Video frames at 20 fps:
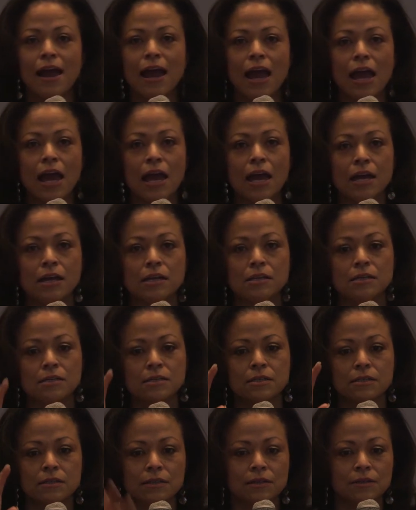and
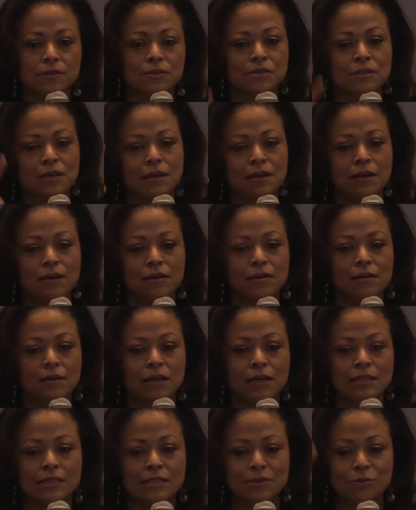there's
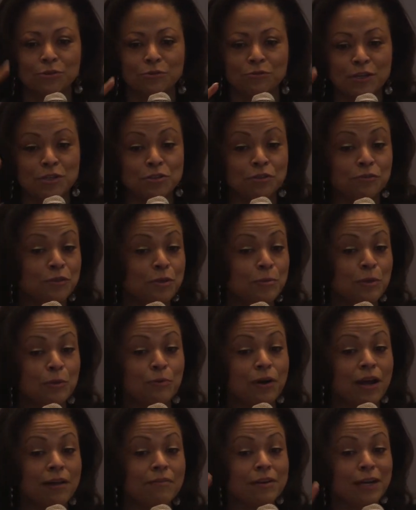it's either a venture firm or a
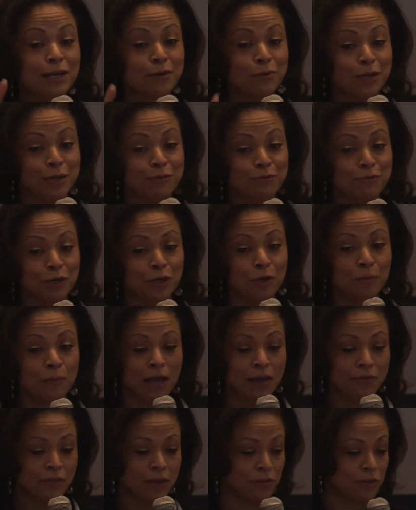private equity firm,
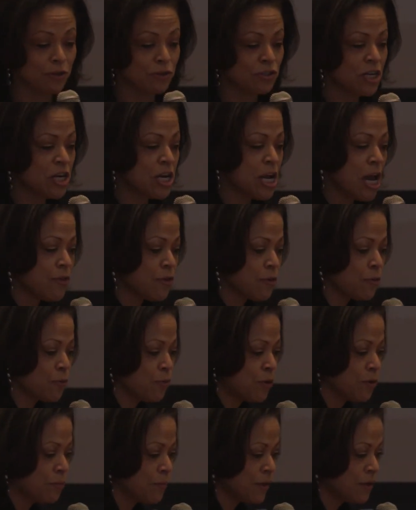and then there's another
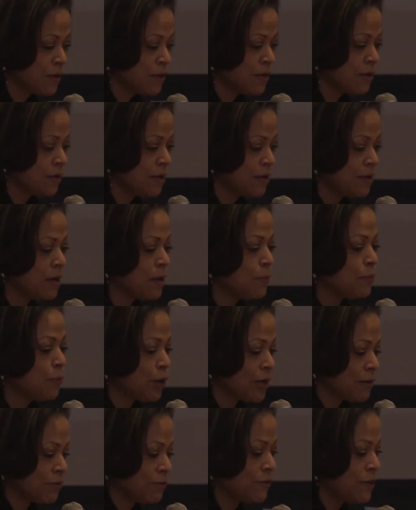woman
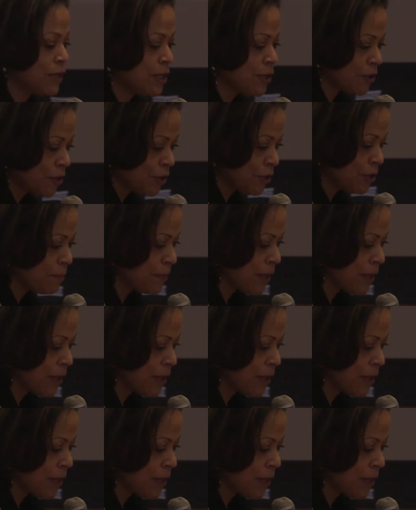breastfeeding her